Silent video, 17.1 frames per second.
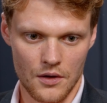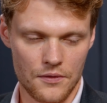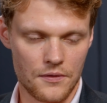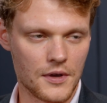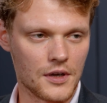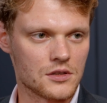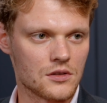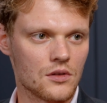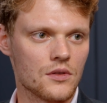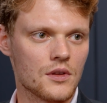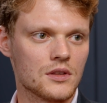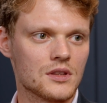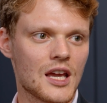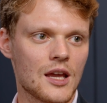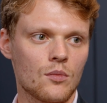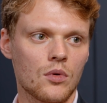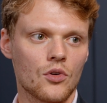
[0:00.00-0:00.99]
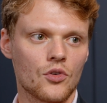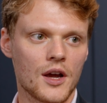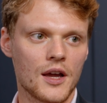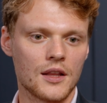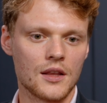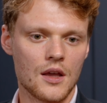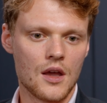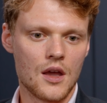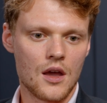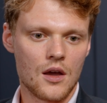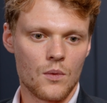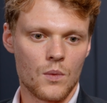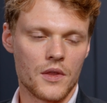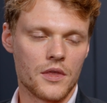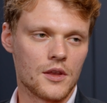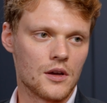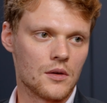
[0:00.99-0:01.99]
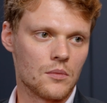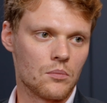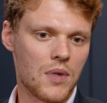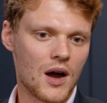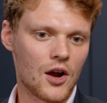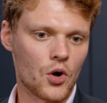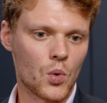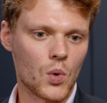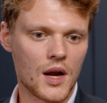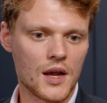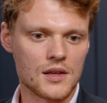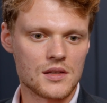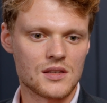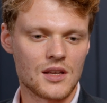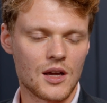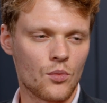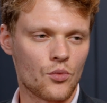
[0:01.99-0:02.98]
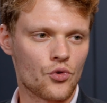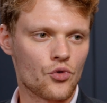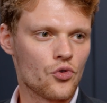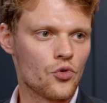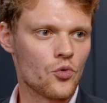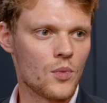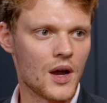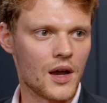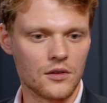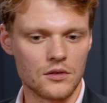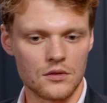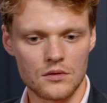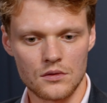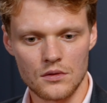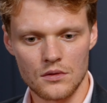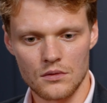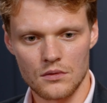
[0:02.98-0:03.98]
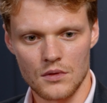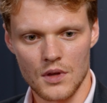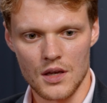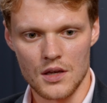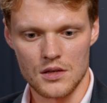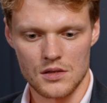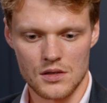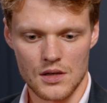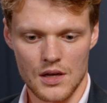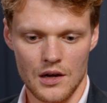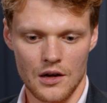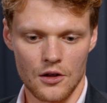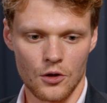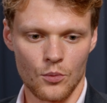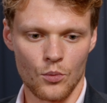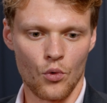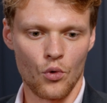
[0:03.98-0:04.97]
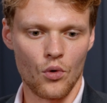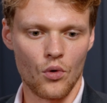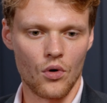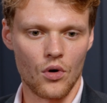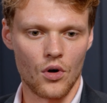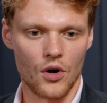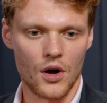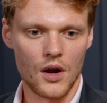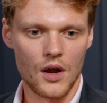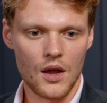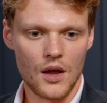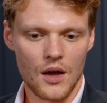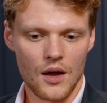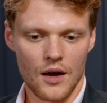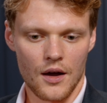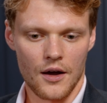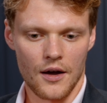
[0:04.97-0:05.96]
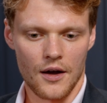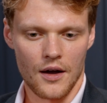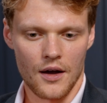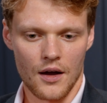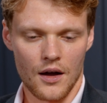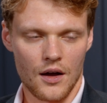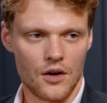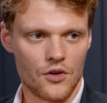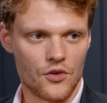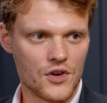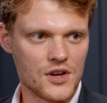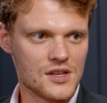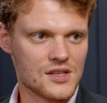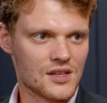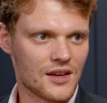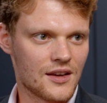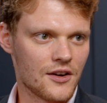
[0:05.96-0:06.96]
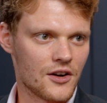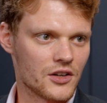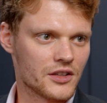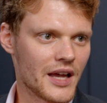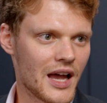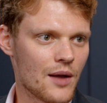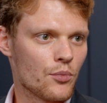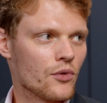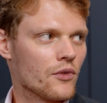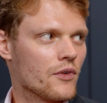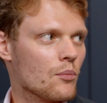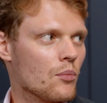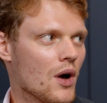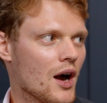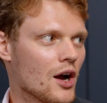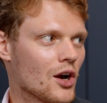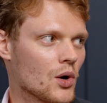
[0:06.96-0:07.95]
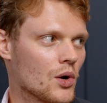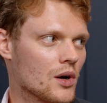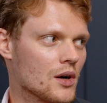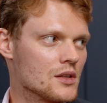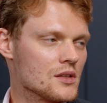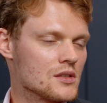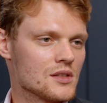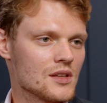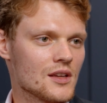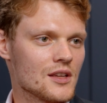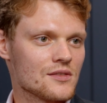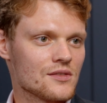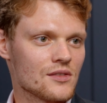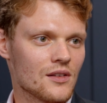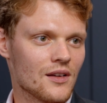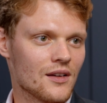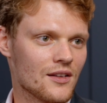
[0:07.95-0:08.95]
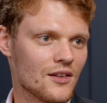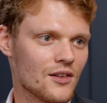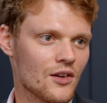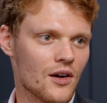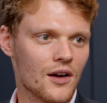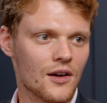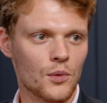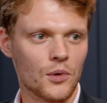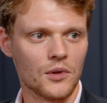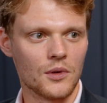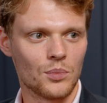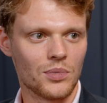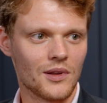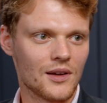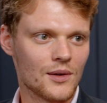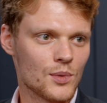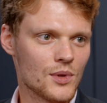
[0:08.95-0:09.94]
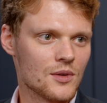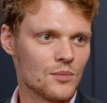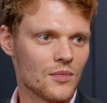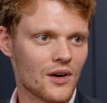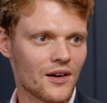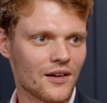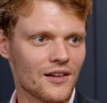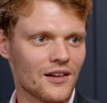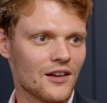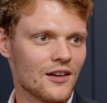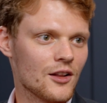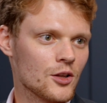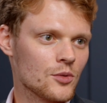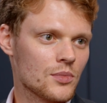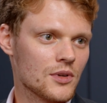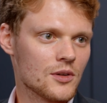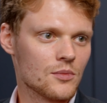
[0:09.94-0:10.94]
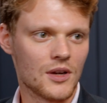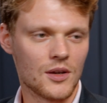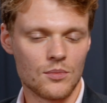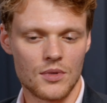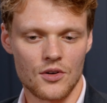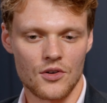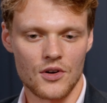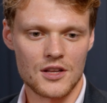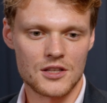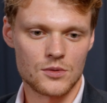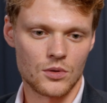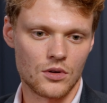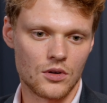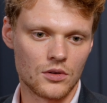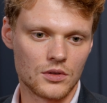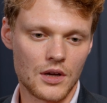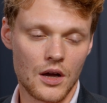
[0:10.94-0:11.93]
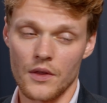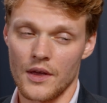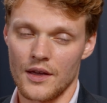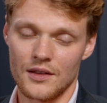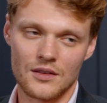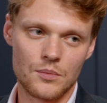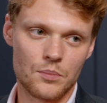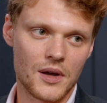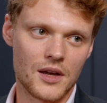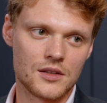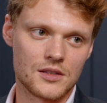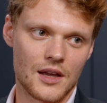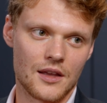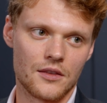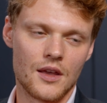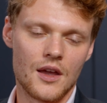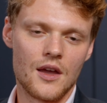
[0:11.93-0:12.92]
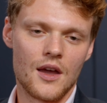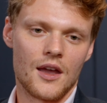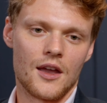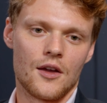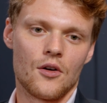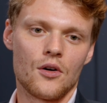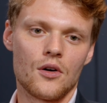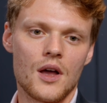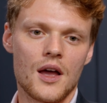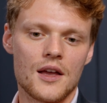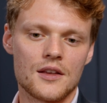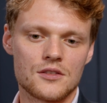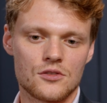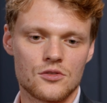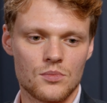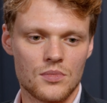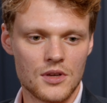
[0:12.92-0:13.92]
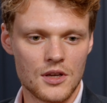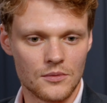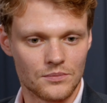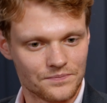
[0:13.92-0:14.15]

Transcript: fixed on the table, right? When the borrower has some room and is a little more riskier type of a borrower and says, you know, I want to play with the market a little bit, maybe rates will go down. It depends, and it all has to be